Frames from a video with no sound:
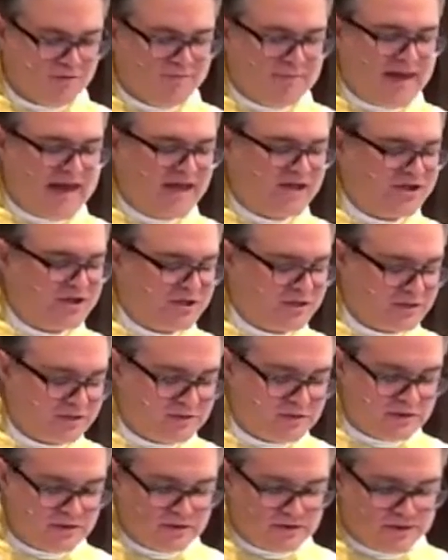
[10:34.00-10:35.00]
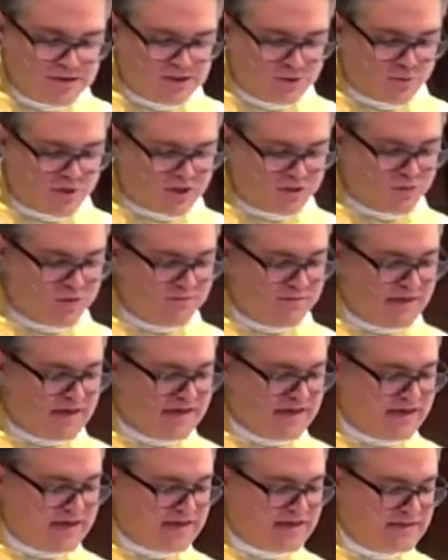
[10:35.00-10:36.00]
and magic to which we
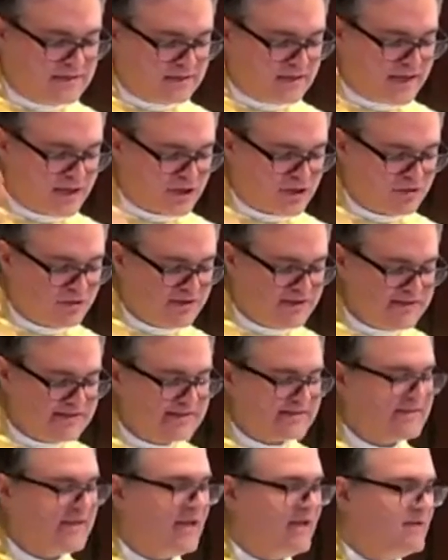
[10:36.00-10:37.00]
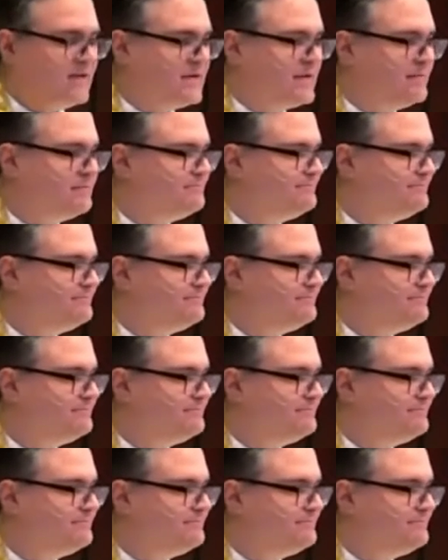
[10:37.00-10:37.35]
might intellectually assent,